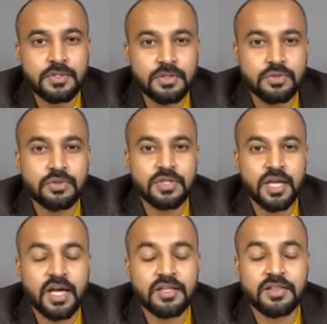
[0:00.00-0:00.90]
So they
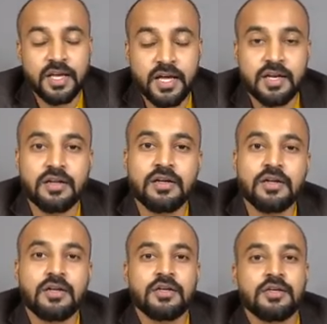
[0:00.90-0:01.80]
are there.
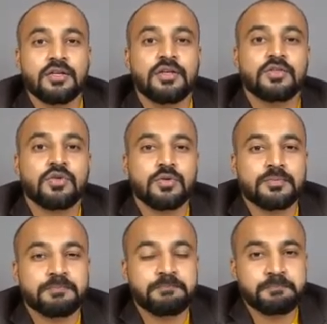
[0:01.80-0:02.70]

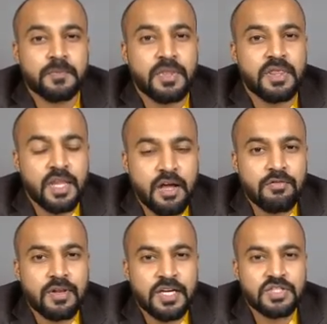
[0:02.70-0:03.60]
So
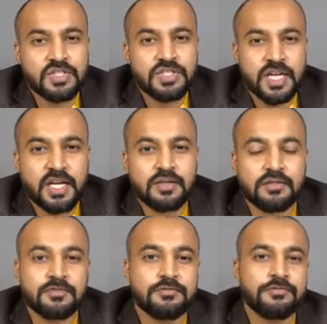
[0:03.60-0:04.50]
now let's check
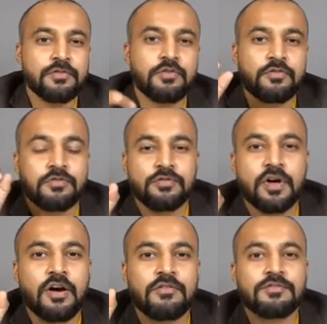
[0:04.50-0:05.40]
few
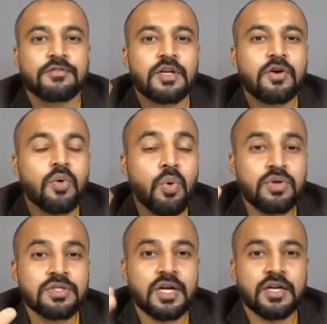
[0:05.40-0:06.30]
of the
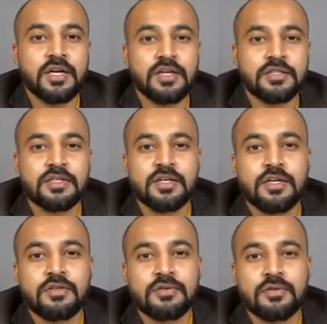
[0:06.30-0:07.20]
course contents.
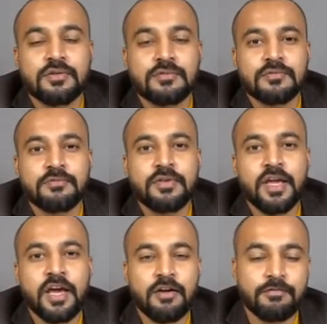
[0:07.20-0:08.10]
So we
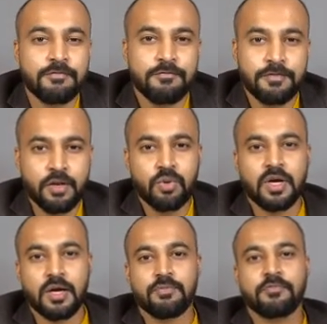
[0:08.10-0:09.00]
have
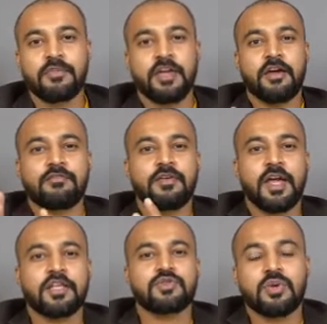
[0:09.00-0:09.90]
VLOOKUP, we have
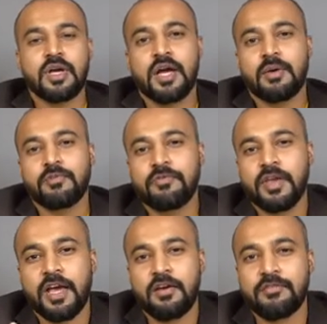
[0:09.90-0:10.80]
HLOOKUP, we
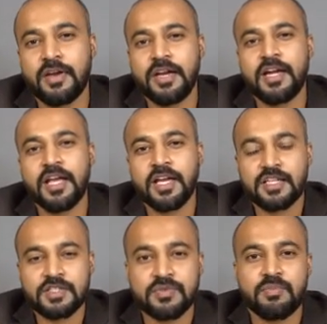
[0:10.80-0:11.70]
have
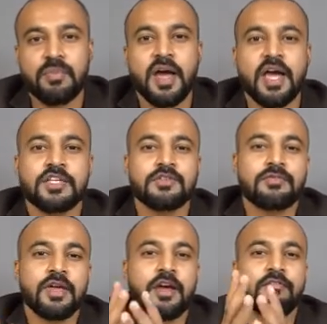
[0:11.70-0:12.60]
index, match,
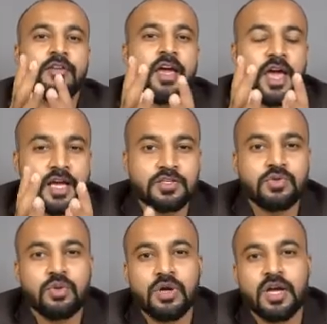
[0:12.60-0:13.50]
we have
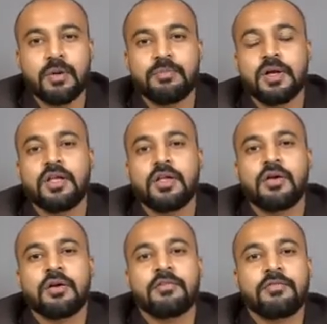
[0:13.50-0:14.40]
XLOOKUP.
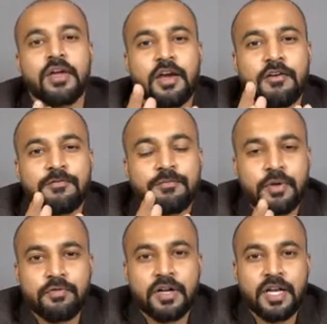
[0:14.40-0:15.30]
Okay, we have
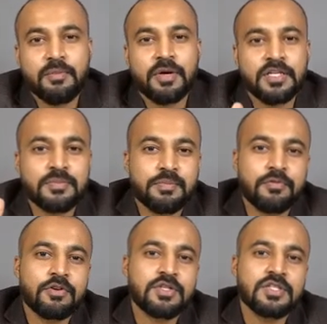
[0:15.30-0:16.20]
pivot tables,
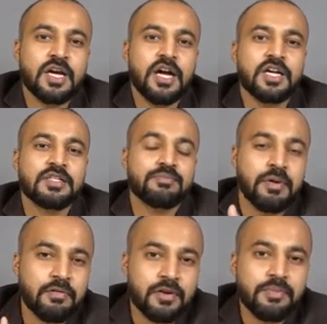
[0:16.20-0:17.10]
pivot charts,
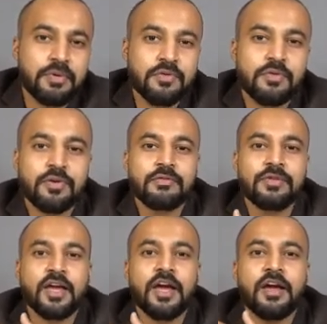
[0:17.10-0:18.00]
power pivot, we
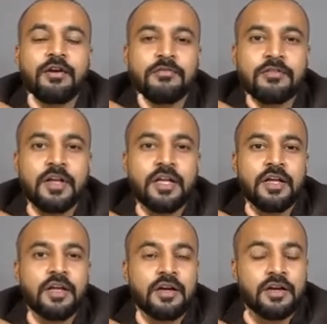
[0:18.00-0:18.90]
have
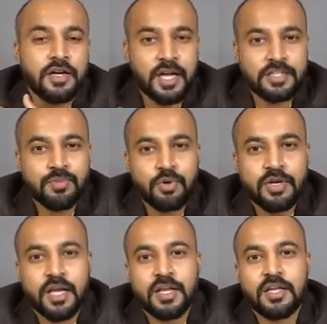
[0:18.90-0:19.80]
dashboard
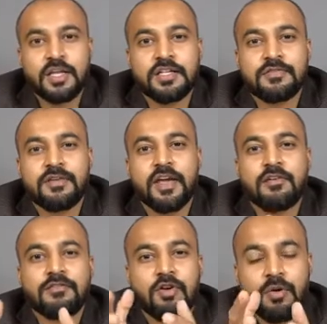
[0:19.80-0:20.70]
techniques, we
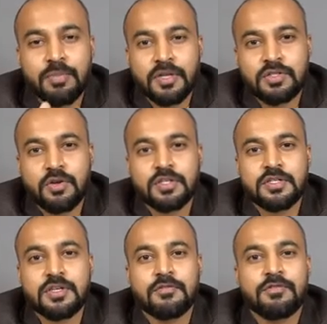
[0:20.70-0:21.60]
have complex
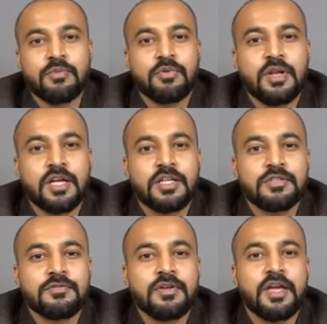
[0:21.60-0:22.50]
logical
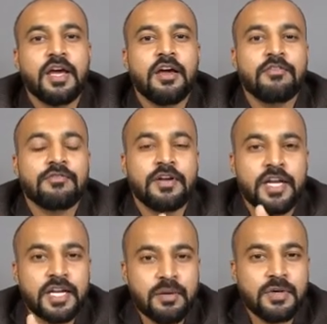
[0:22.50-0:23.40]
formulas, we have
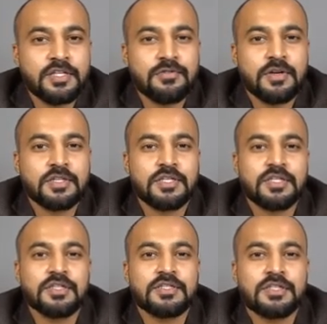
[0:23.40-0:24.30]
database
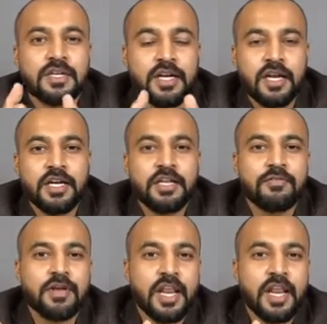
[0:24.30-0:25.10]
functions, relative and